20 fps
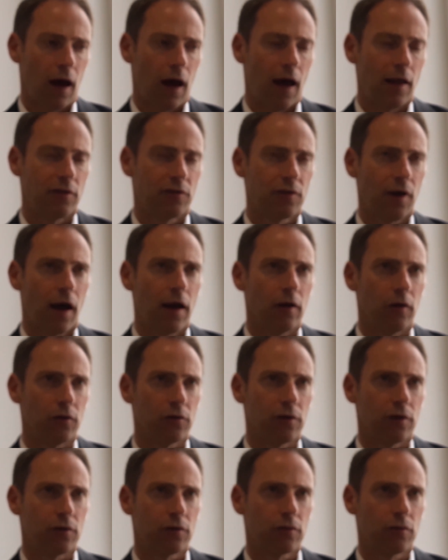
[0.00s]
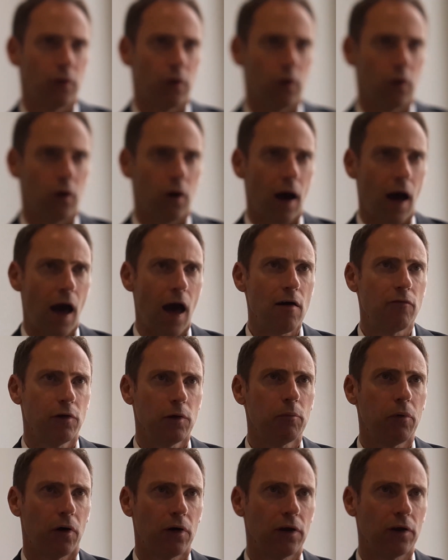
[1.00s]
entails is for
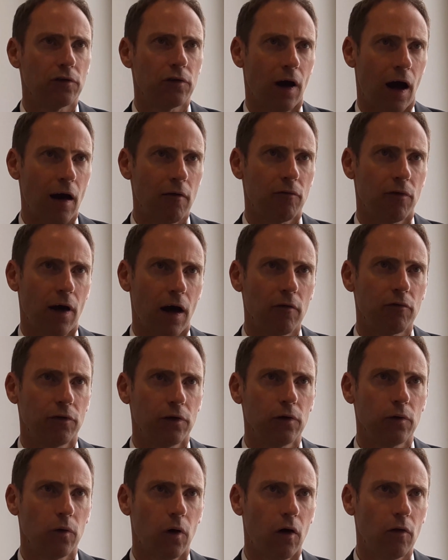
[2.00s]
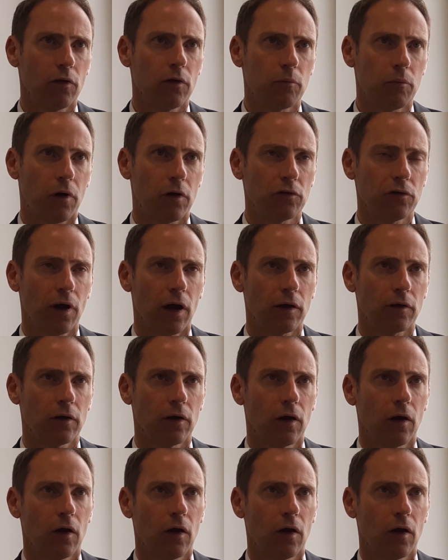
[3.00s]
everybody to have their view on the project,